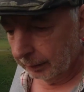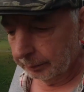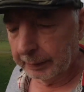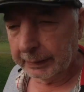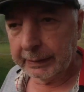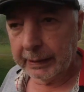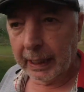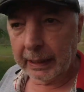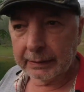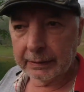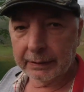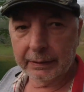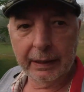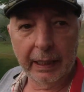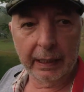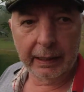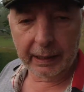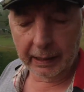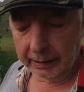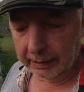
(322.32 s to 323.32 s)
My dad's
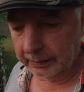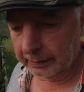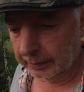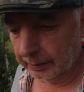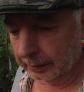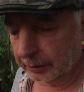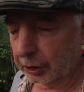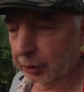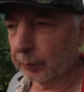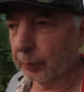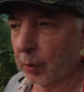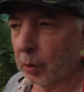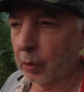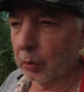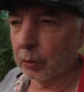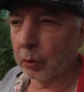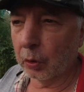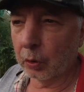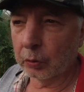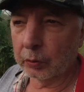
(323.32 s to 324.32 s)
dad had a
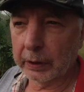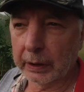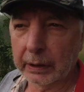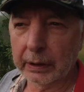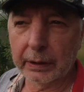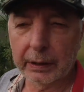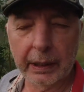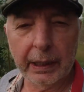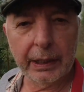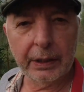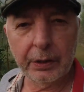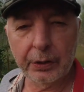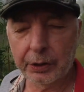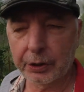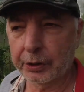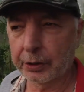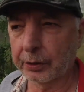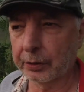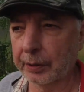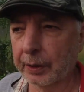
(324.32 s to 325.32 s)
small holding, and he
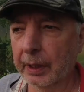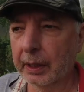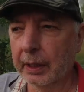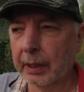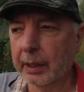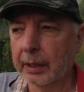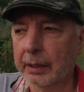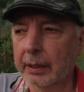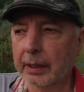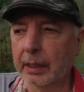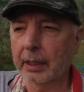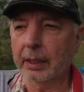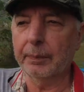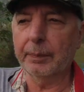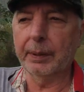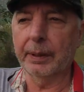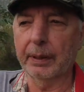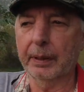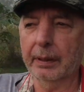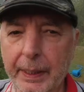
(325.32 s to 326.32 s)
used to
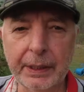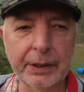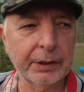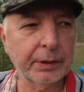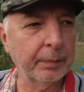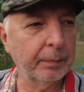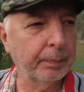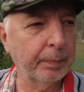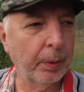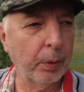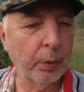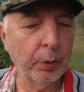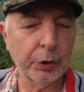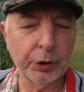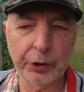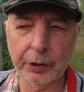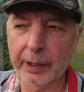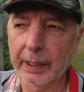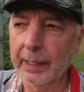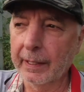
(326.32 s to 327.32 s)
keep pigs and
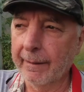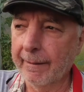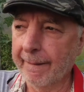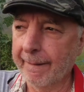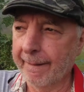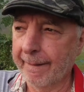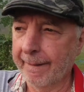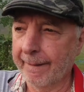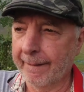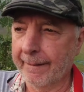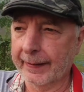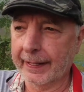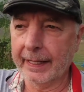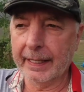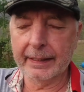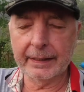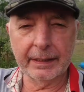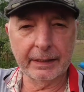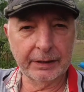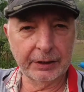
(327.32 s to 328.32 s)
poultry,
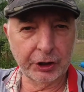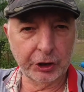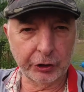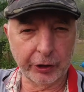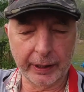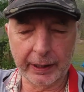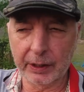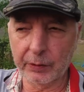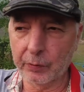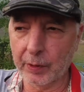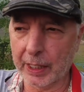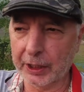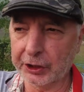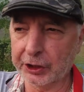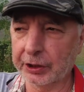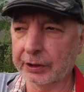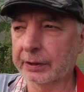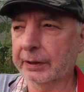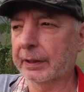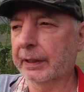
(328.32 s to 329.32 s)
again strictly
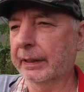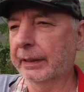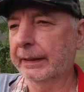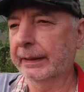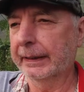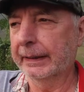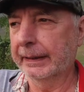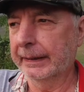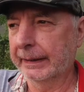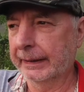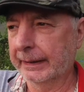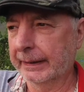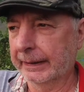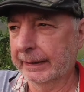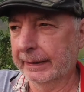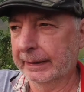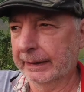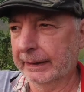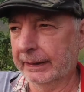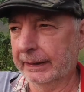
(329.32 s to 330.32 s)
rationed.
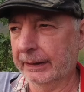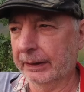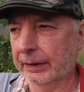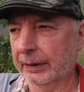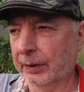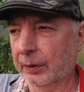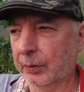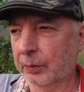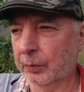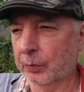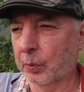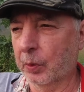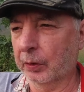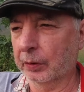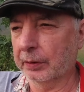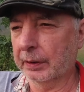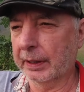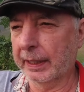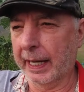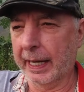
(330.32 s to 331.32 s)
And
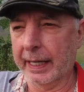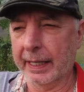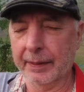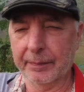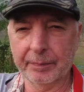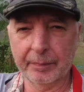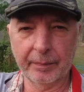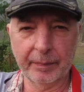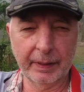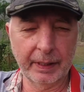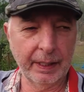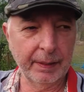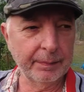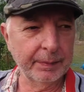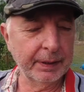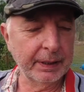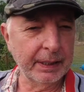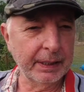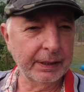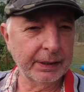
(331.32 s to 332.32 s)
one day
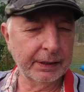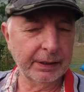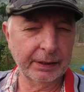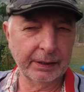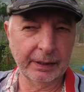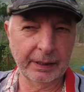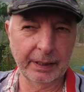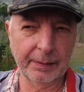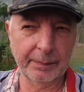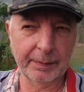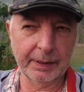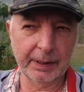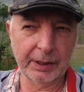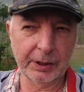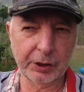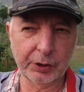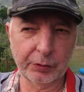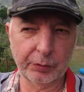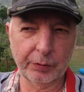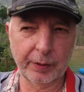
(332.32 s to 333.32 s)
him and
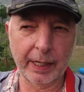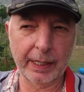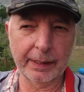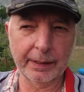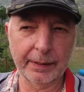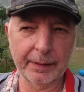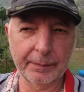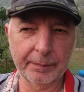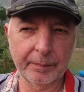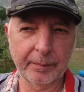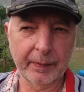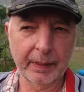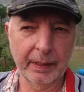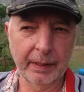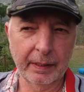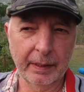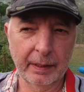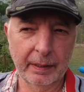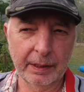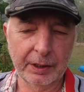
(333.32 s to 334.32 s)
his friend
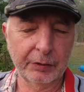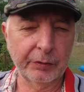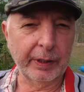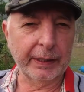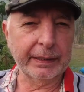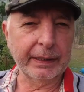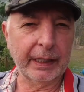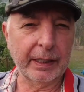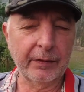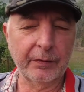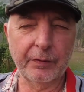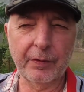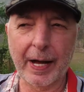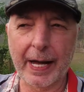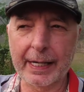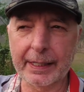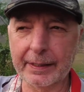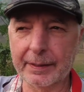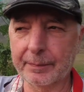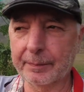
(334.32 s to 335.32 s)
had a
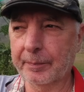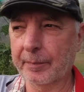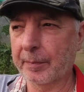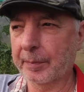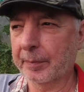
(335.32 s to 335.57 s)
van,